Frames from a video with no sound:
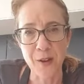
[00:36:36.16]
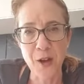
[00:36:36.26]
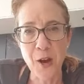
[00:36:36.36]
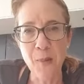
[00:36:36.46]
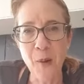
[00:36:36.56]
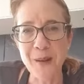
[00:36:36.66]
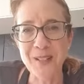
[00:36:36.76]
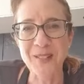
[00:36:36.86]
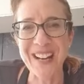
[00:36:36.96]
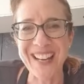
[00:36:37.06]
Poppy's
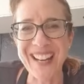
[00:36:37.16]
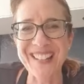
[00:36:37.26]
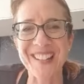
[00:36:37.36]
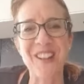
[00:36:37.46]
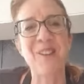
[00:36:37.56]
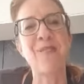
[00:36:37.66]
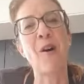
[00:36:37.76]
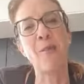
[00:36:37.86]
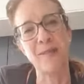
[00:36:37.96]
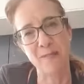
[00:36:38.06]
already eating the
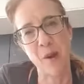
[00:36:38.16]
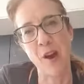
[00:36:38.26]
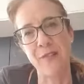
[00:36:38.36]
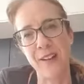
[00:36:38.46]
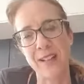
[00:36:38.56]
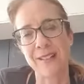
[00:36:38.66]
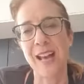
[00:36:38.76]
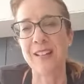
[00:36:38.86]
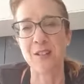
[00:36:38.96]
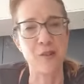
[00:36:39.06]
crumbs. Perfect.
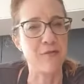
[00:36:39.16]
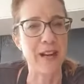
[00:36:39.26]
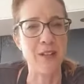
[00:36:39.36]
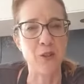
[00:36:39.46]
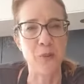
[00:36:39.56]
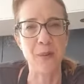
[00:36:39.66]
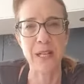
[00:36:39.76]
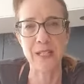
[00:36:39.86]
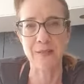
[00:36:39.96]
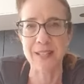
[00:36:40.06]
That's a great job,
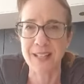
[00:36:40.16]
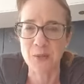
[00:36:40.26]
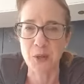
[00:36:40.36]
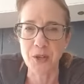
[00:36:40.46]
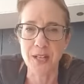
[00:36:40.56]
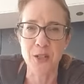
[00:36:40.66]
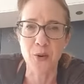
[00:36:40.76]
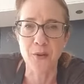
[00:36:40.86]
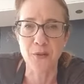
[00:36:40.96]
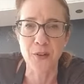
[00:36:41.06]
Melissa, isn't it? That's what you need a
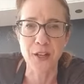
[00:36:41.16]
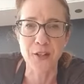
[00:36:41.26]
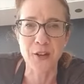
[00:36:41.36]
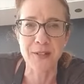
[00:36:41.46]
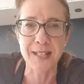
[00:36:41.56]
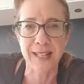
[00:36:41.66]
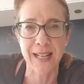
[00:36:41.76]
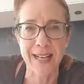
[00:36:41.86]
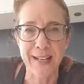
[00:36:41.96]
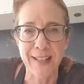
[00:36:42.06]
dog for. Then you don't need to
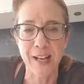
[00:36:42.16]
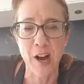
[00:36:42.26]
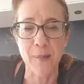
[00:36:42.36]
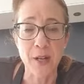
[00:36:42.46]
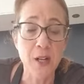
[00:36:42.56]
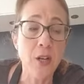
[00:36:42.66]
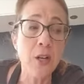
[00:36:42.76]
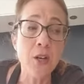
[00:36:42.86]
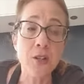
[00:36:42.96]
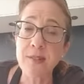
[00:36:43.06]
clean anything up.
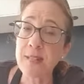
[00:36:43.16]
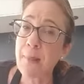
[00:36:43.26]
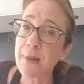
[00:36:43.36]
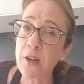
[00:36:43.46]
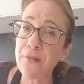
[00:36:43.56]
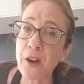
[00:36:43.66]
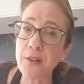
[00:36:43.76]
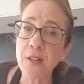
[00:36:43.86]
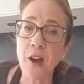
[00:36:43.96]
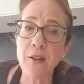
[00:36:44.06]
So send me your
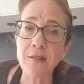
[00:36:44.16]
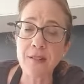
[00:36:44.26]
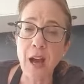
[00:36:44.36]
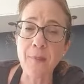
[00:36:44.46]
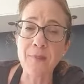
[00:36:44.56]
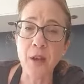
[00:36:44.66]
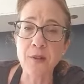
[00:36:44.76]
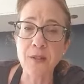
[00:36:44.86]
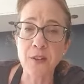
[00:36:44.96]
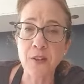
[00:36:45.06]
photos.
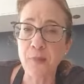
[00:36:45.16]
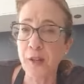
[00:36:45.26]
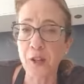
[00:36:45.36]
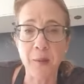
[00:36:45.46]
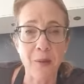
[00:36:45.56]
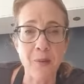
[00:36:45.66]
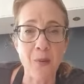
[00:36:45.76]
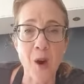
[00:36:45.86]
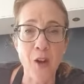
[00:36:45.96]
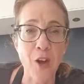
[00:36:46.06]
Those of you that have been cooking with me a
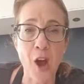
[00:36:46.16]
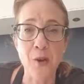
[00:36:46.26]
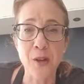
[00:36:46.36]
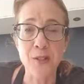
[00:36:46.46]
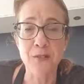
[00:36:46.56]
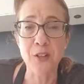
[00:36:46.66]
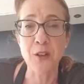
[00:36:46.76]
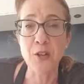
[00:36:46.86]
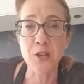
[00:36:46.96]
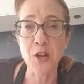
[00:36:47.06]
while know. Those of you that
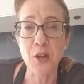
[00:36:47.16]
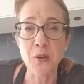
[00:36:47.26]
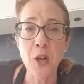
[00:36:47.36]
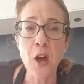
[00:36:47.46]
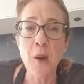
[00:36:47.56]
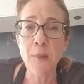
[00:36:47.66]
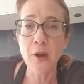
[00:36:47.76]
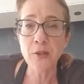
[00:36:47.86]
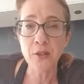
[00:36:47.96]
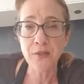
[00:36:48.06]
are new,
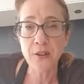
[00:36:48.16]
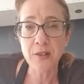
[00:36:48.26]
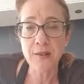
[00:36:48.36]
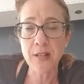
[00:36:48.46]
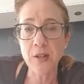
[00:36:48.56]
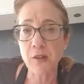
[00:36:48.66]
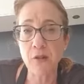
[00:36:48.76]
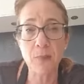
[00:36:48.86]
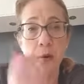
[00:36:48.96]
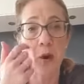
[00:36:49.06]
post your photos into the
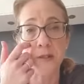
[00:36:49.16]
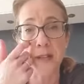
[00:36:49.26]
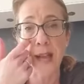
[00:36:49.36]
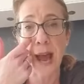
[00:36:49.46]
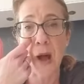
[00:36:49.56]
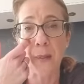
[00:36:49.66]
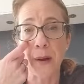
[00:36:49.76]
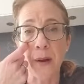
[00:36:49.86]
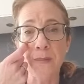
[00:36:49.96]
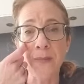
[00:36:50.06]
group or onto the
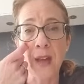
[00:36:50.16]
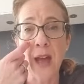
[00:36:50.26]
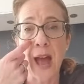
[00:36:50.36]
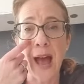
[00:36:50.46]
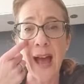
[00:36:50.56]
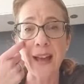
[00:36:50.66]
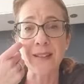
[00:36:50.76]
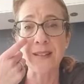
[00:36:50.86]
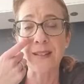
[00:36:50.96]
album. And